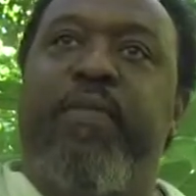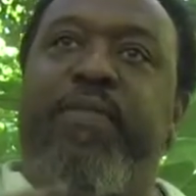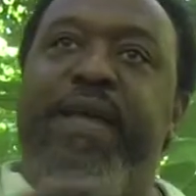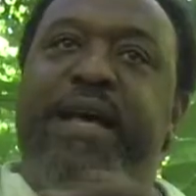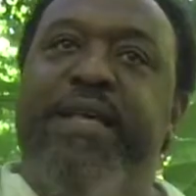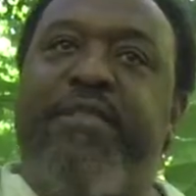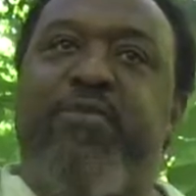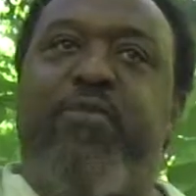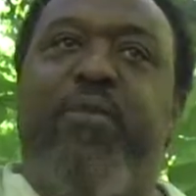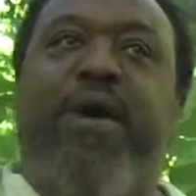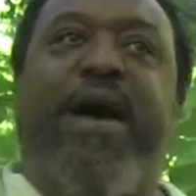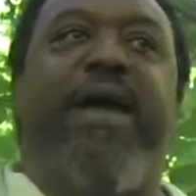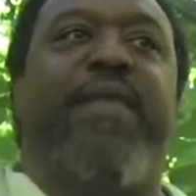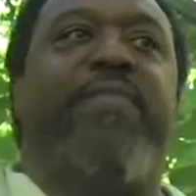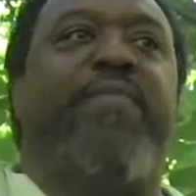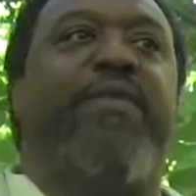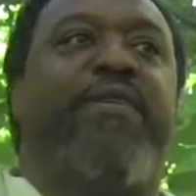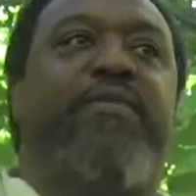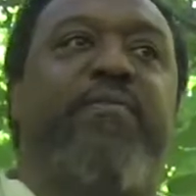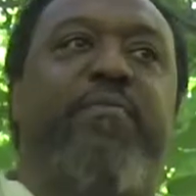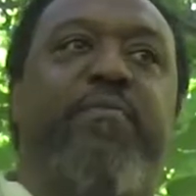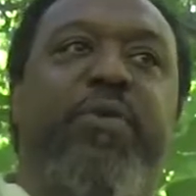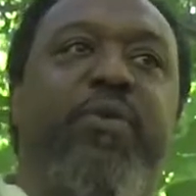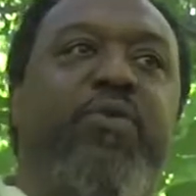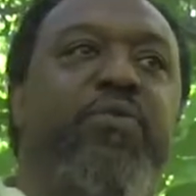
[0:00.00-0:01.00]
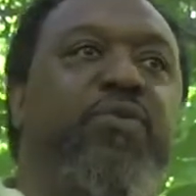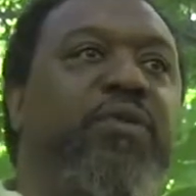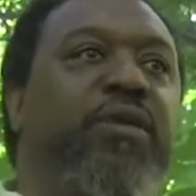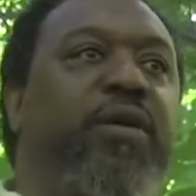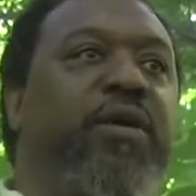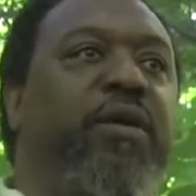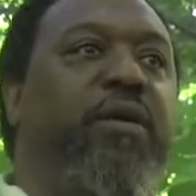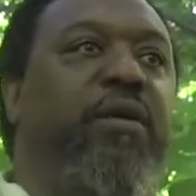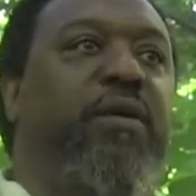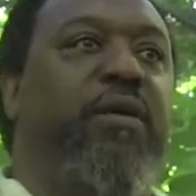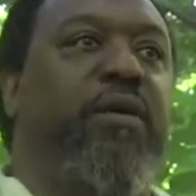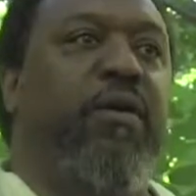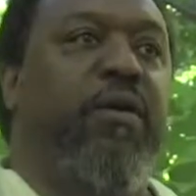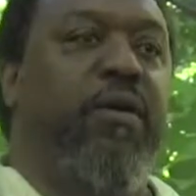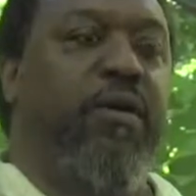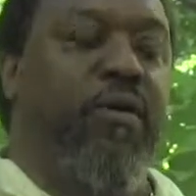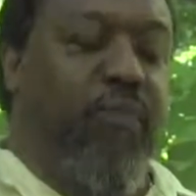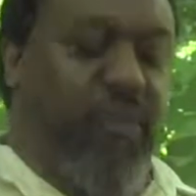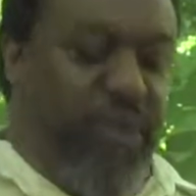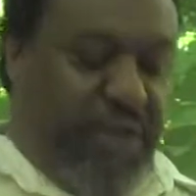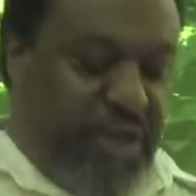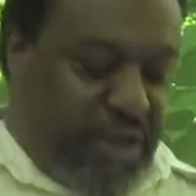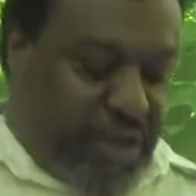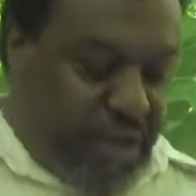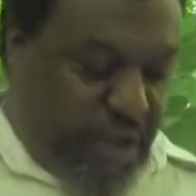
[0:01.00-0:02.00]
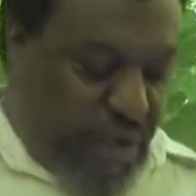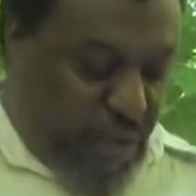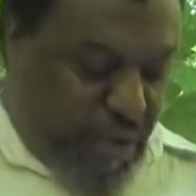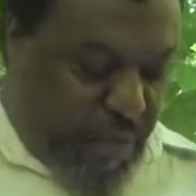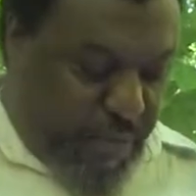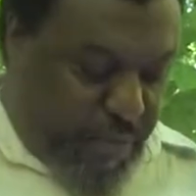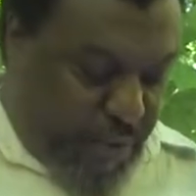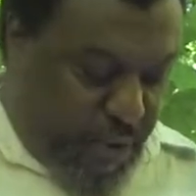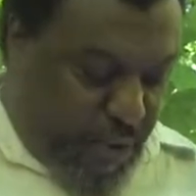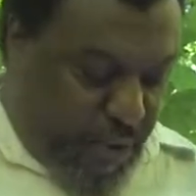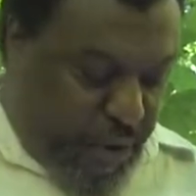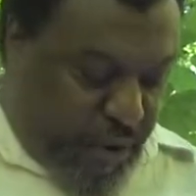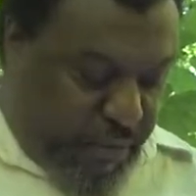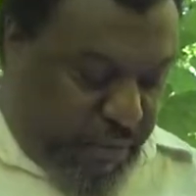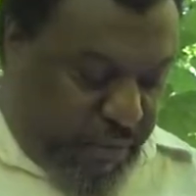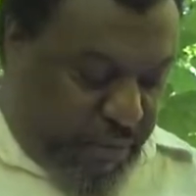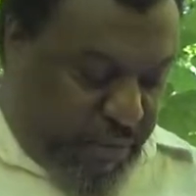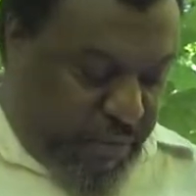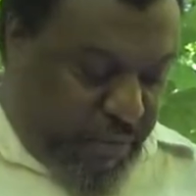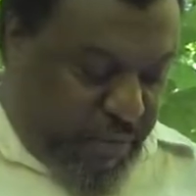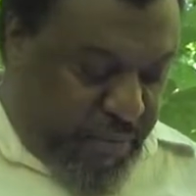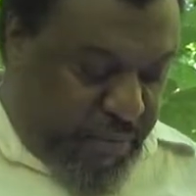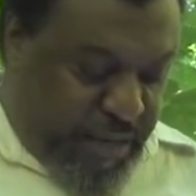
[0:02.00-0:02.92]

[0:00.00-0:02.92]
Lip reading: That's why this music was so important.